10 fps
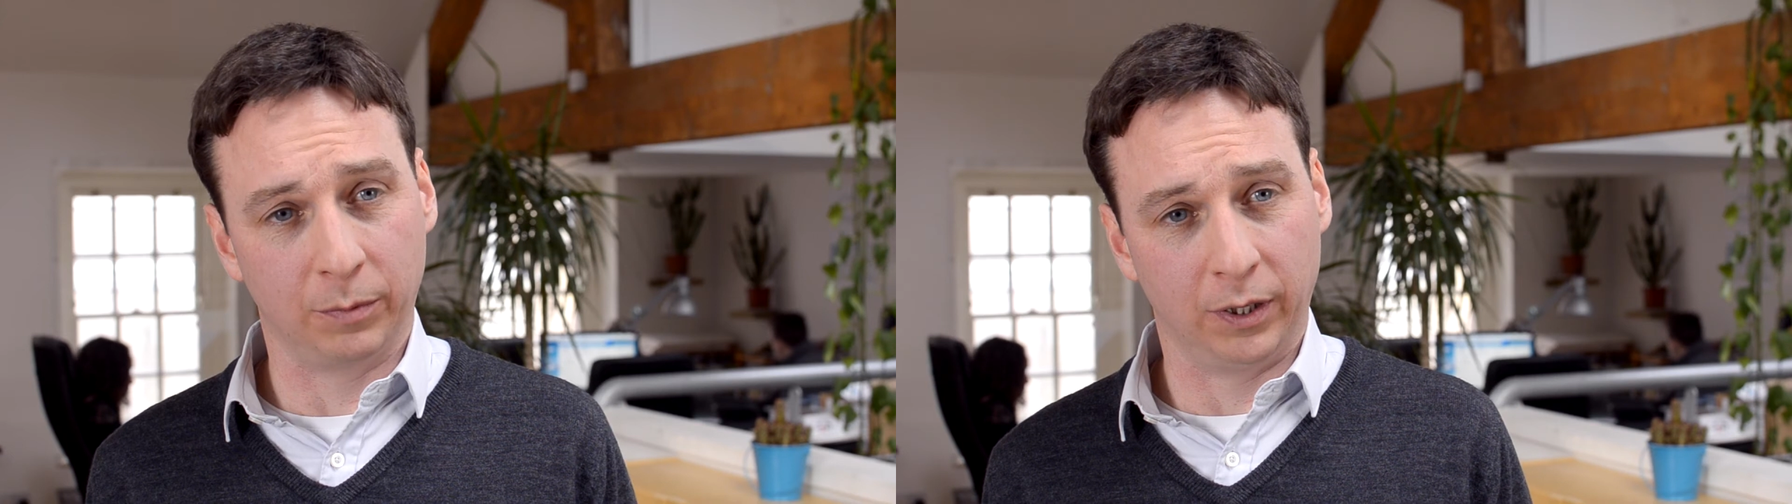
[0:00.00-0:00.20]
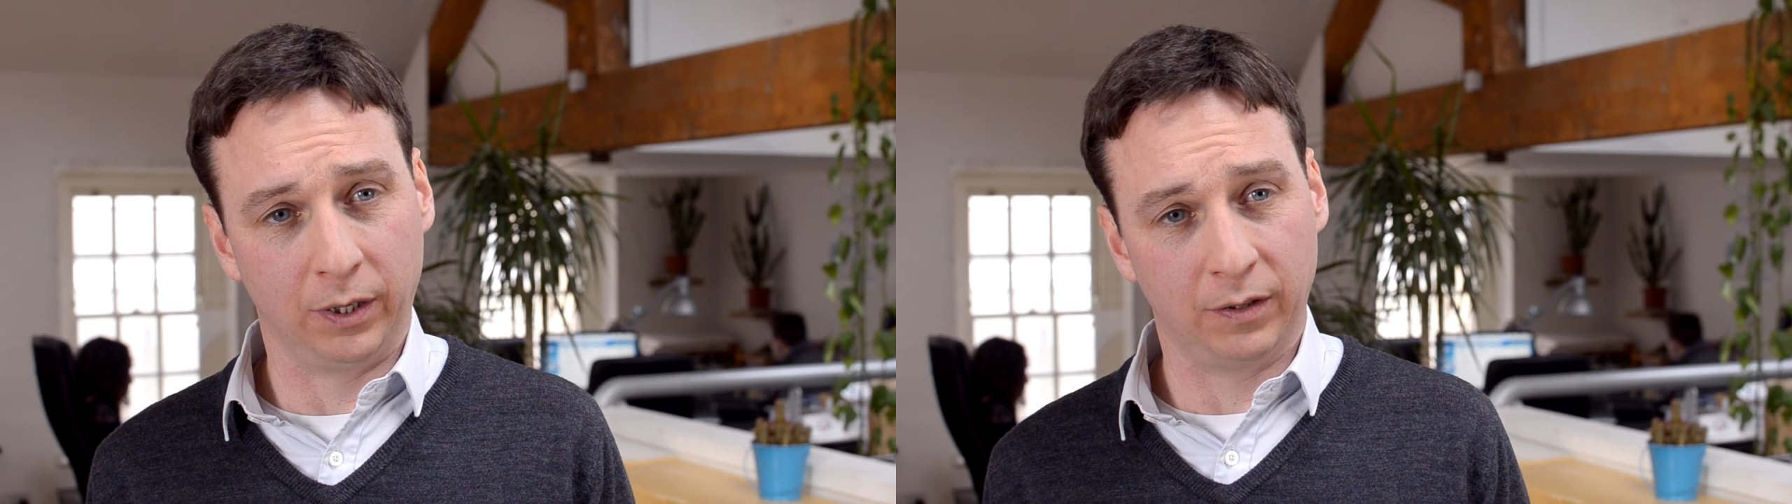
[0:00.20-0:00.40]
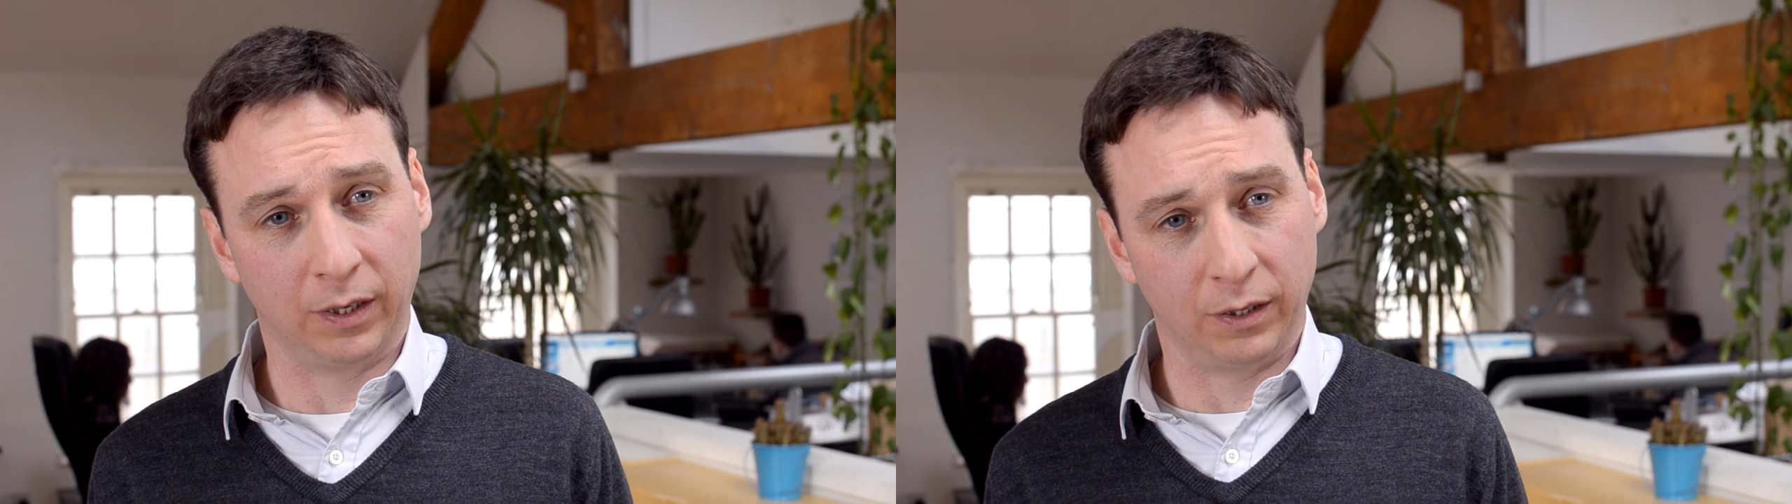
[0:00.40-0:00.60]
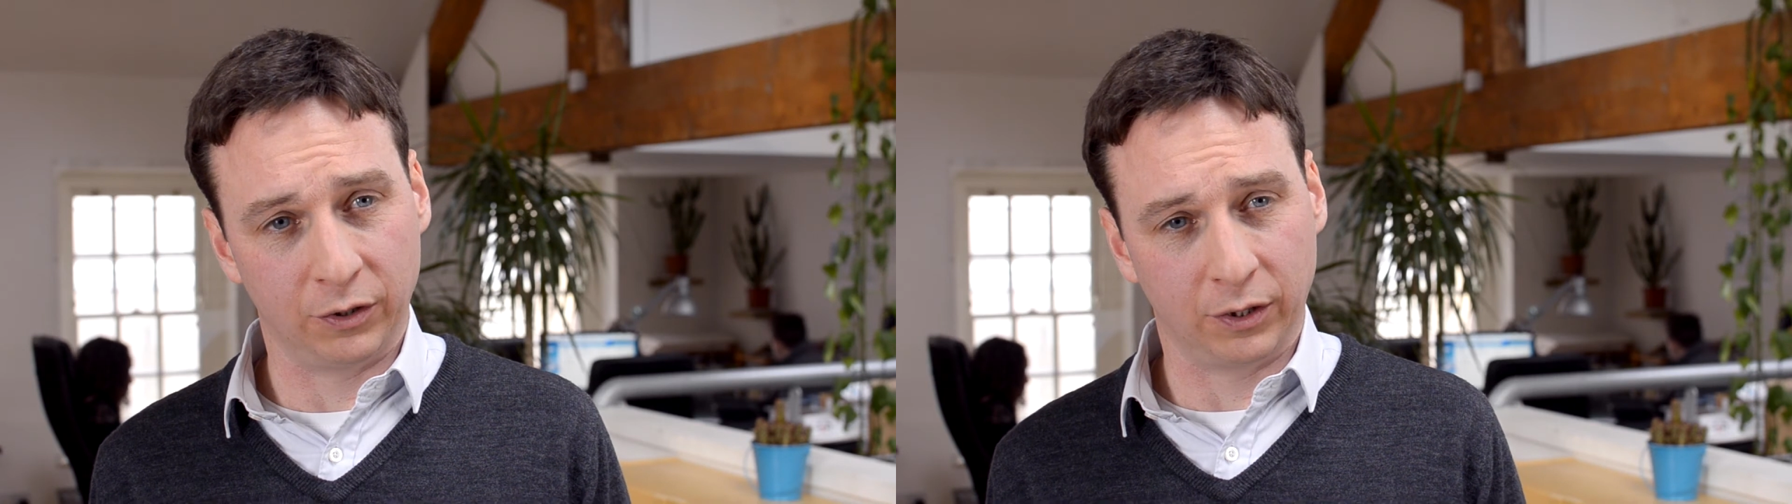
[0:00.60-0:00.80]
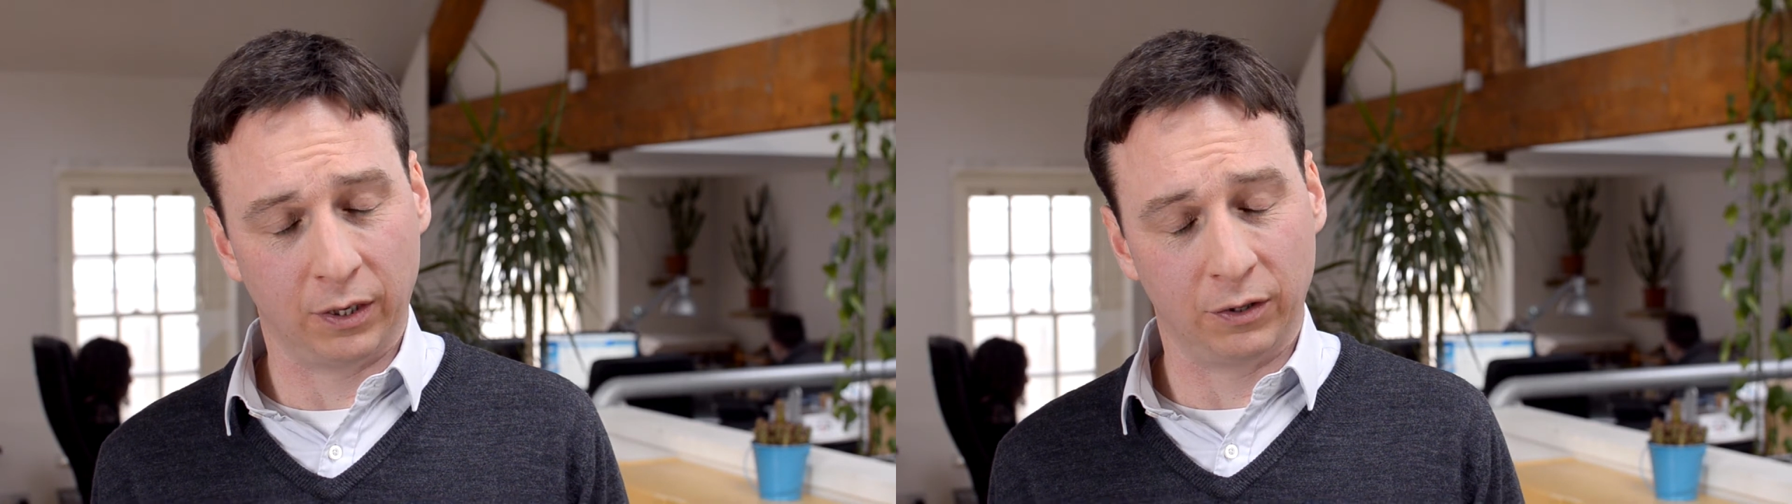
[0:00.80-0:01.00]
by
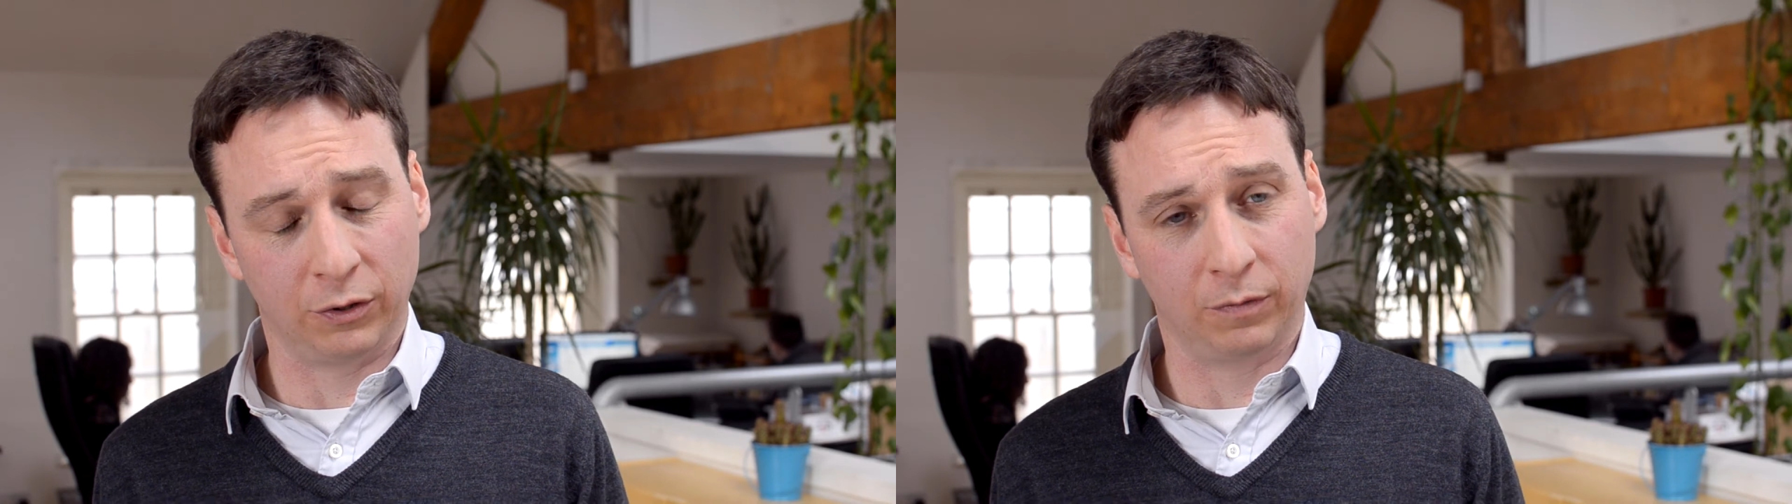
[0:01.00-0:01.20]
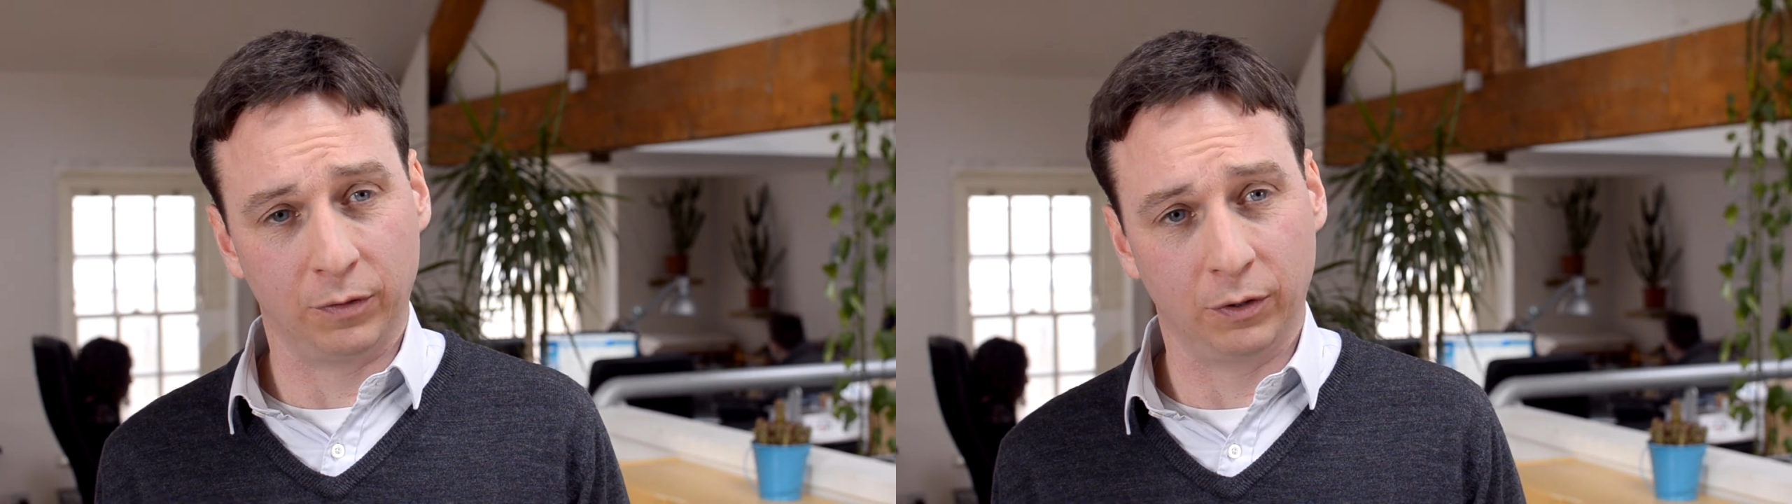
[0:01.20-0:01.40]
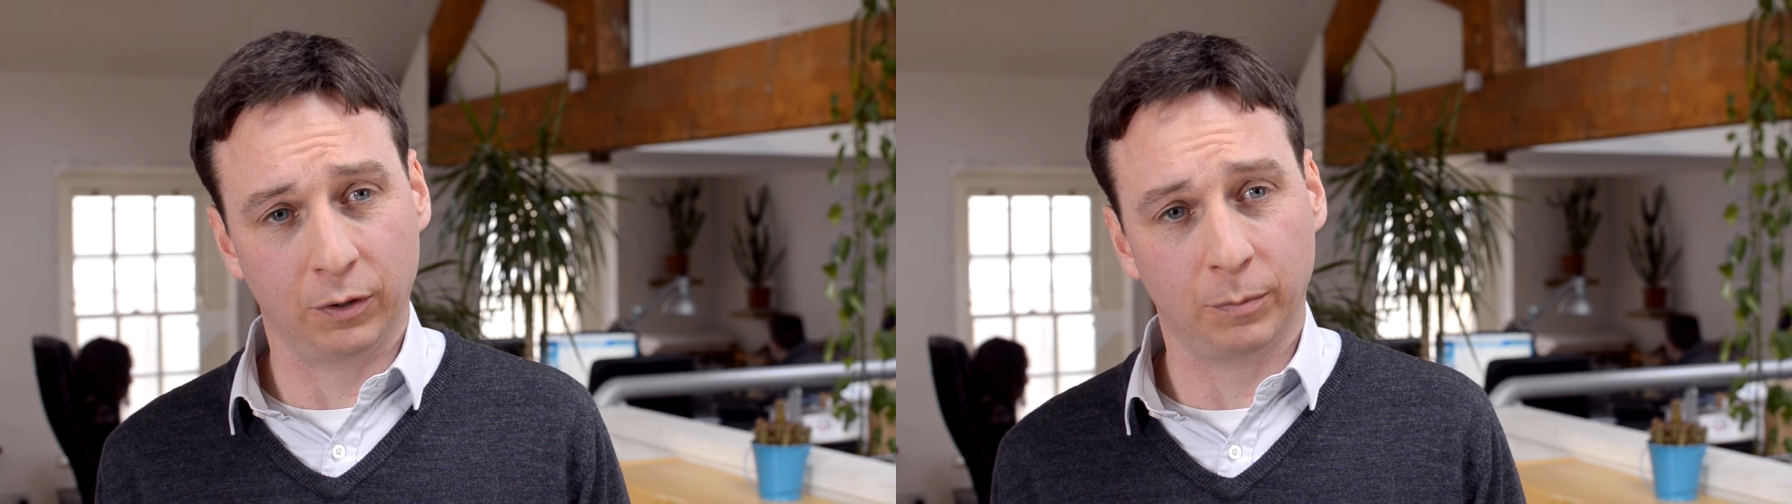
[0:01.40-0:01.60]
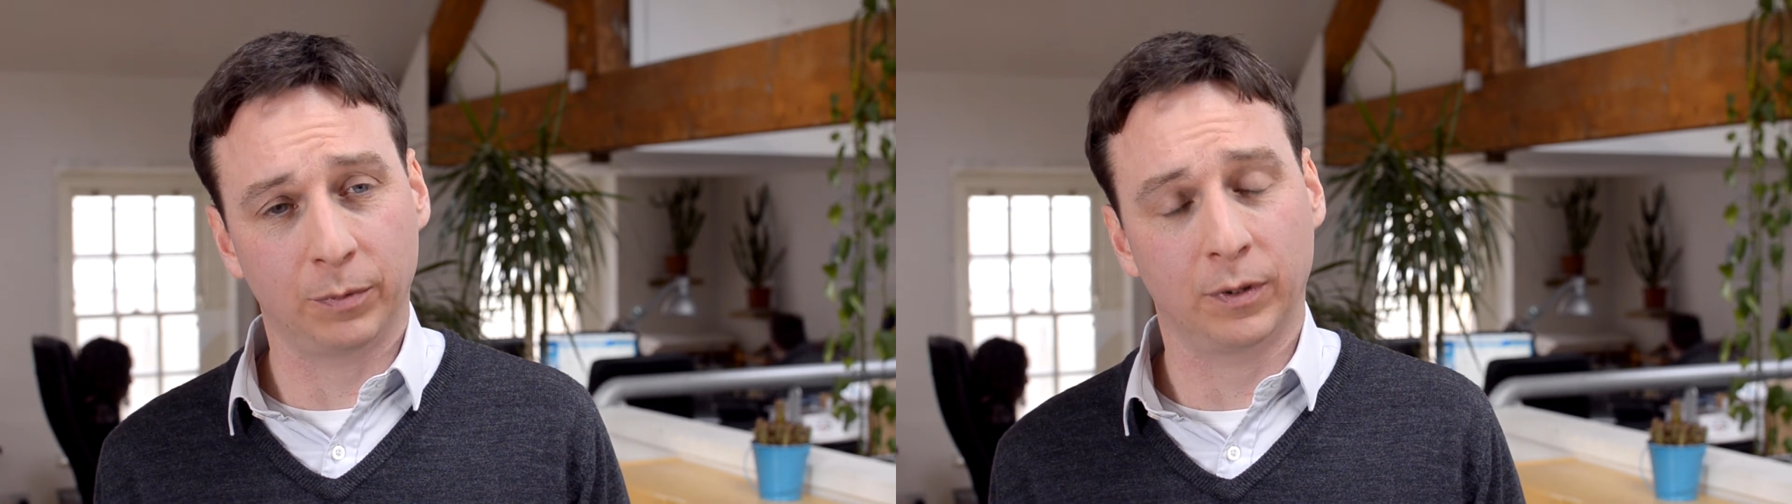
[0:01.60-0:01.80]
Intelligent Energy for Europe